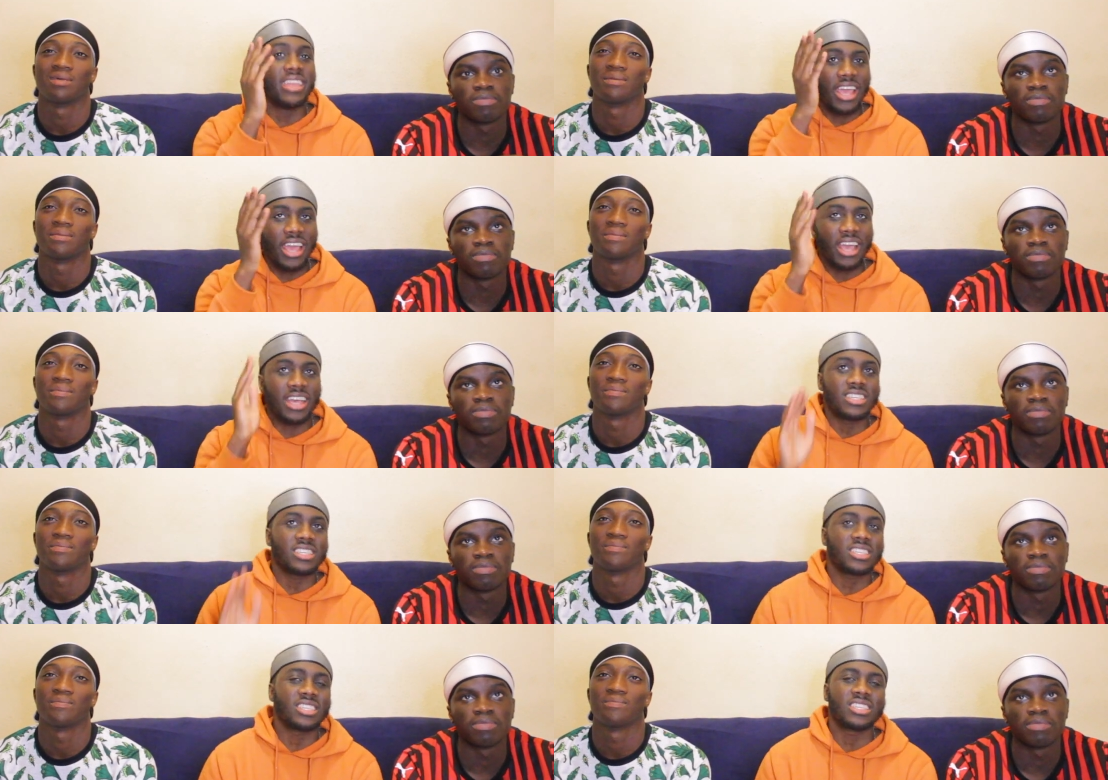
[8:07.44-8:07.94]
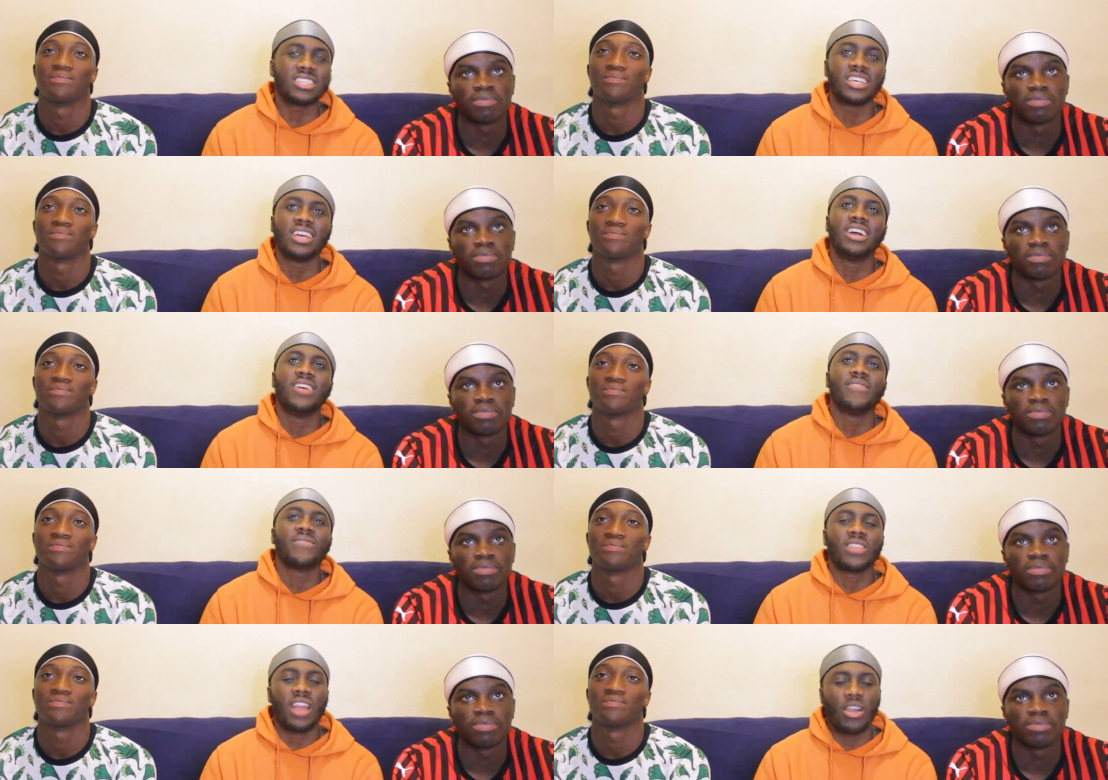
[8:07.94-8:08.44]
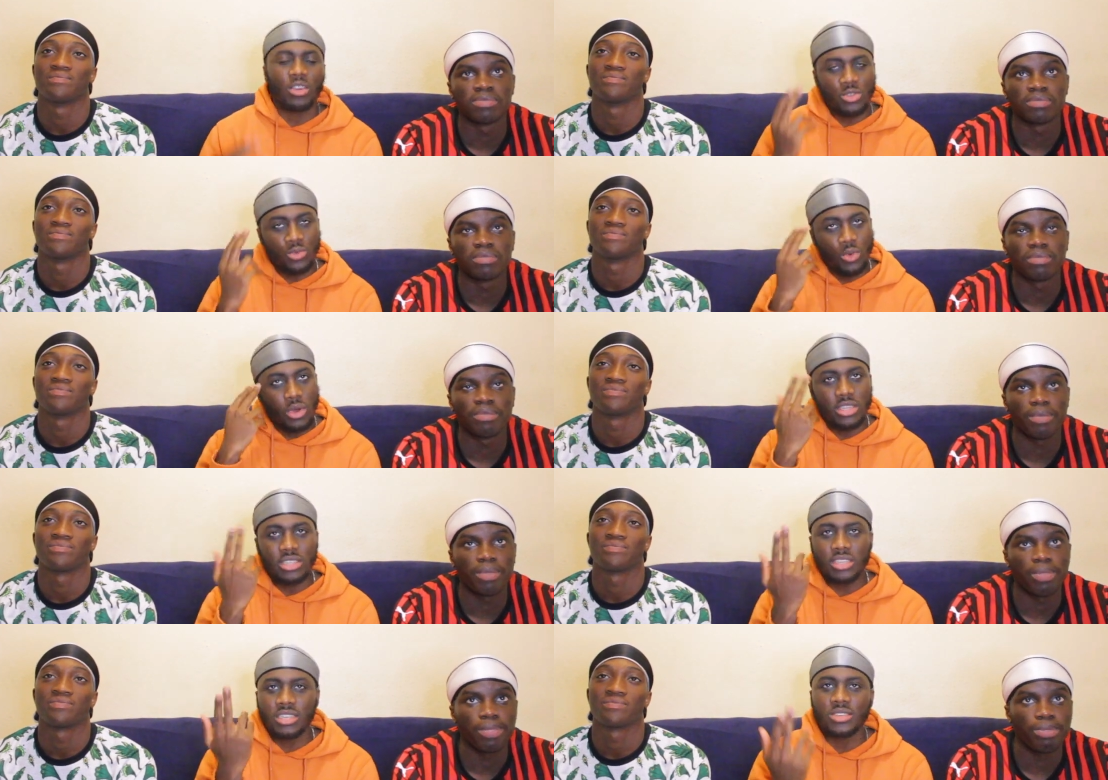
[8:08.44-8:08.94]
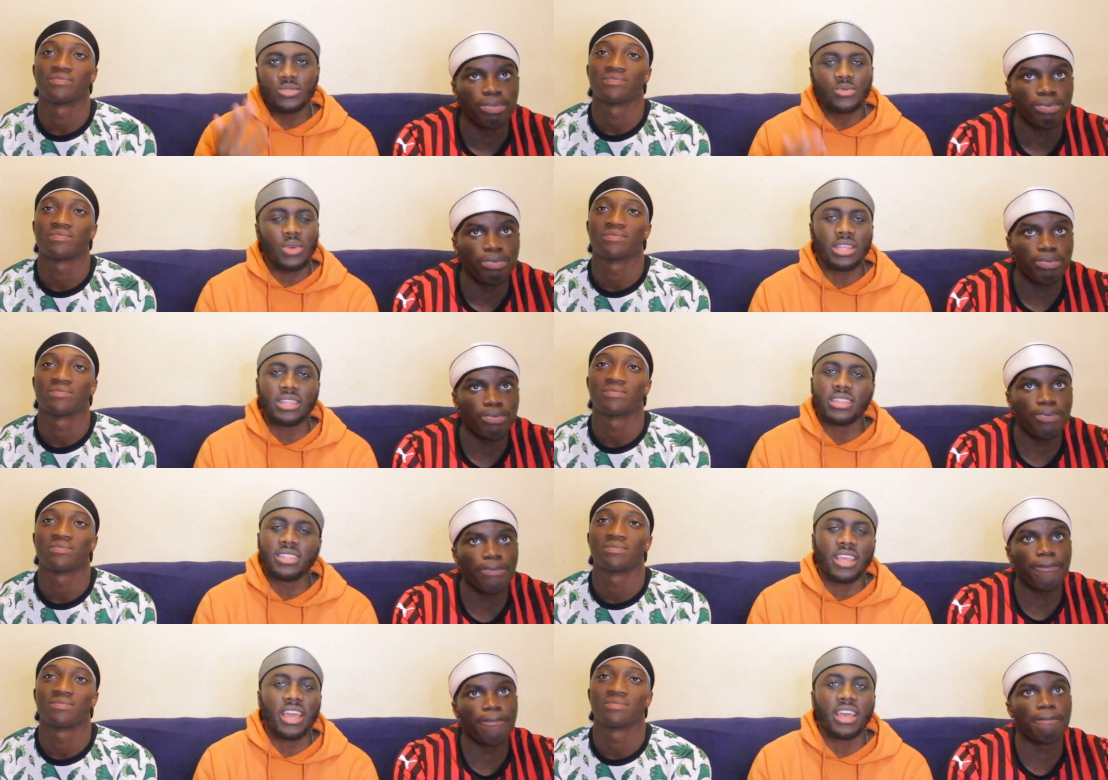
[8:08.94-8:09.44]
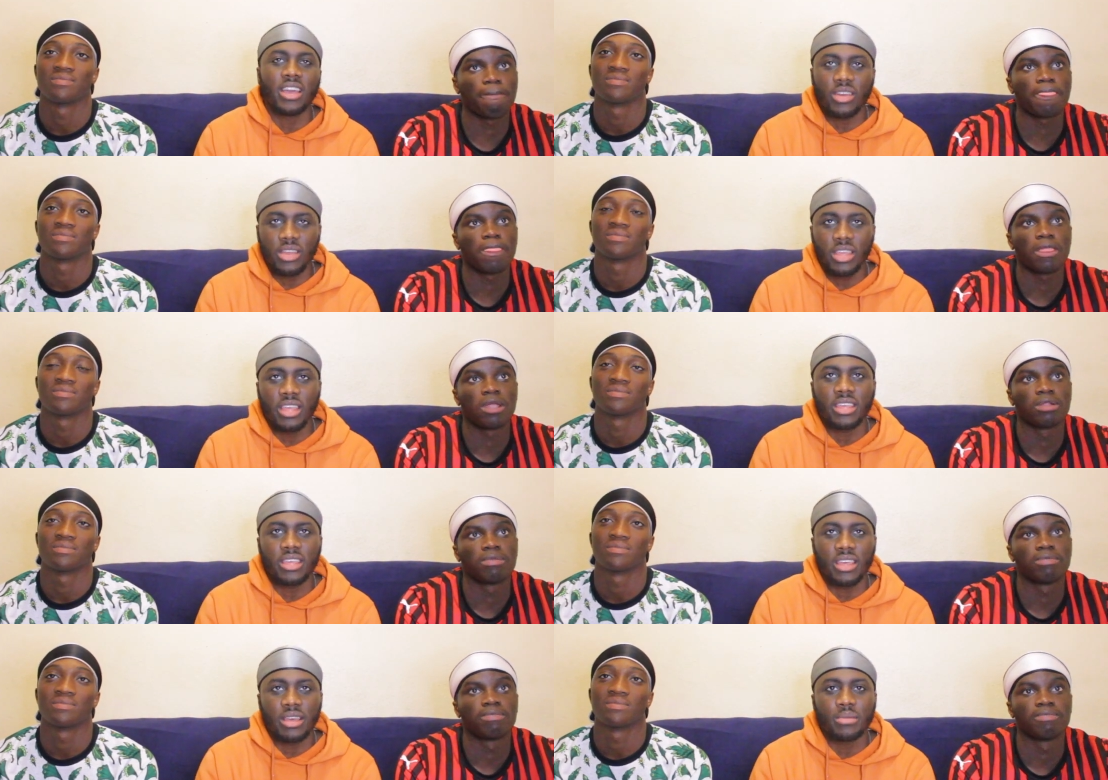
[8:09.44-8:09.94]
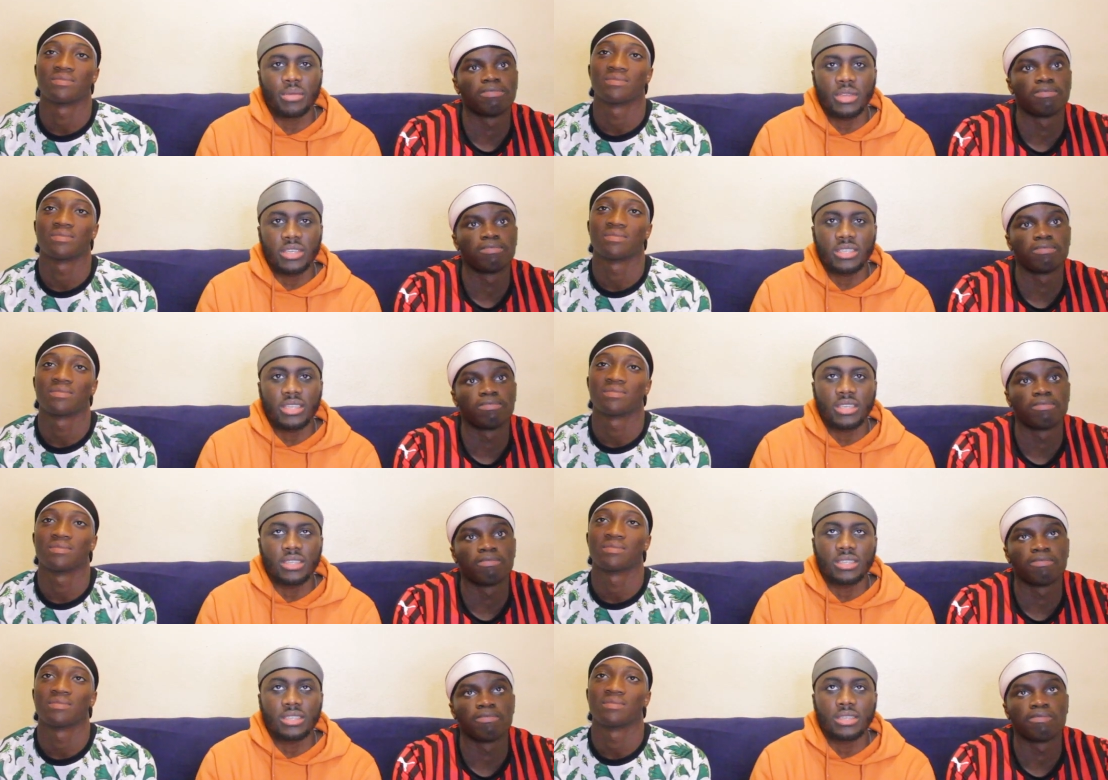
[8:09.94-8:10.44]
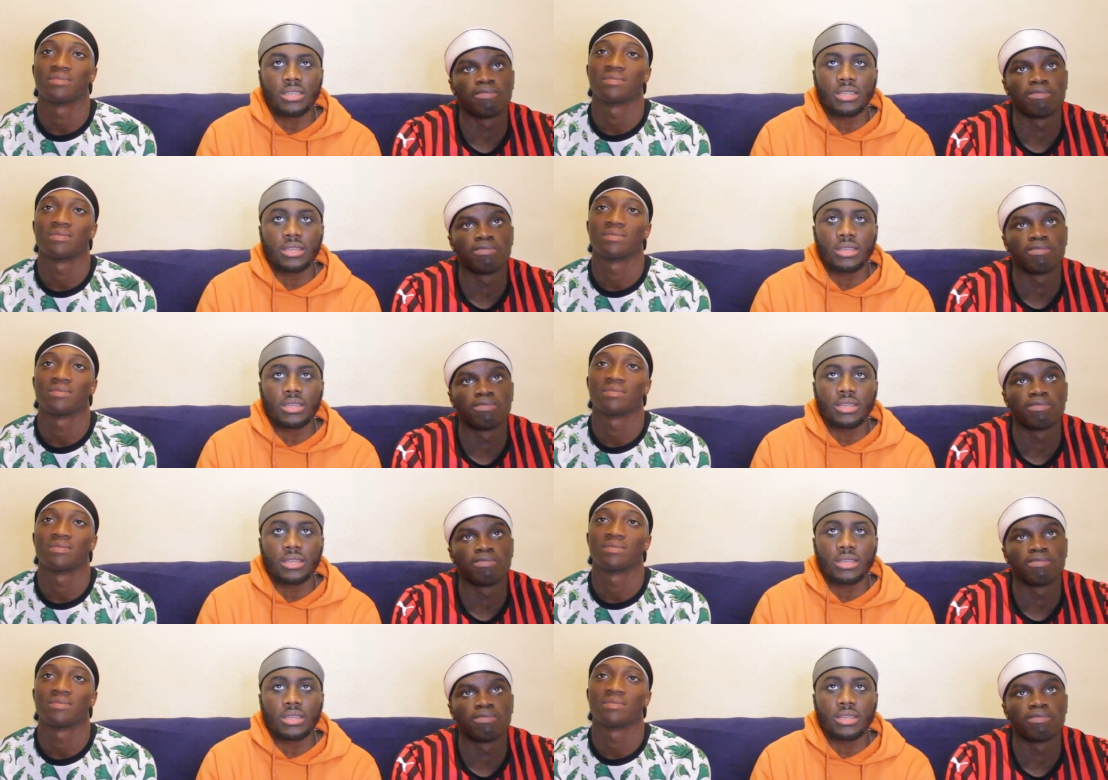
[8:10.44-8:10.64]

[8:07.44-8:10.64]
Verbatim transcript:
Speaker 1: yes. I was wondering when... Yeah, okay, yeah, makes sense.